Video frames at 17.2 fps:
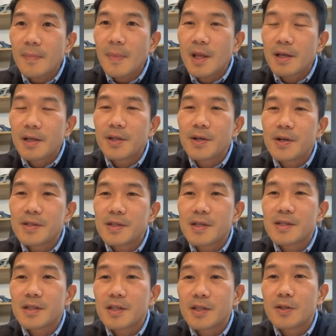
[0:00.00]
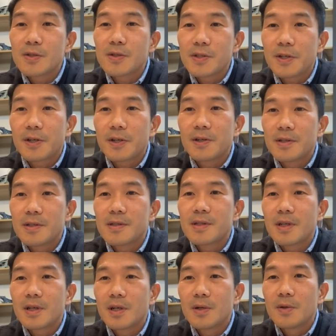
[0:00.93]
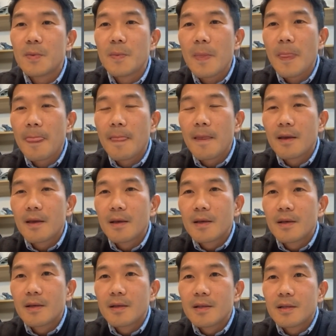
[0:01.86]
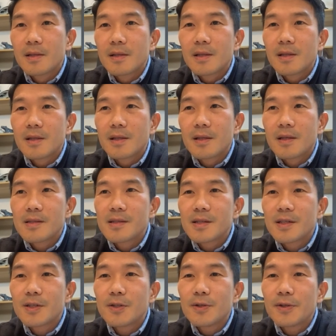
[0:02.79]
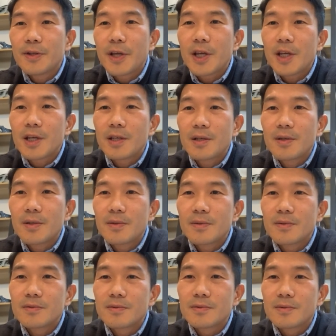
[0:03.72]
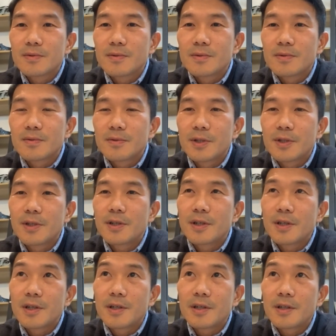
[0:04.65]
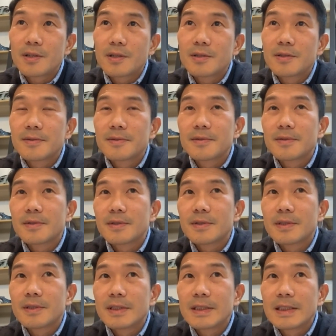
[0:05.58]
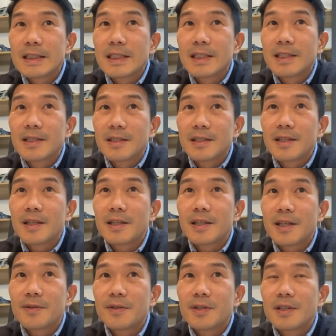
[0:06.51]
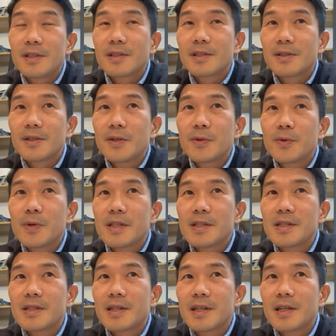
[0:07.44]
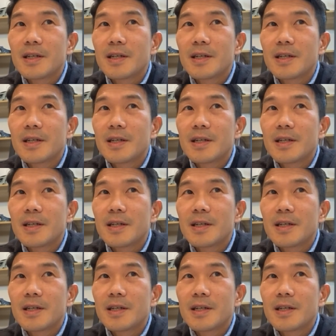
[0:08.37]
international schools here. So the school were they were going was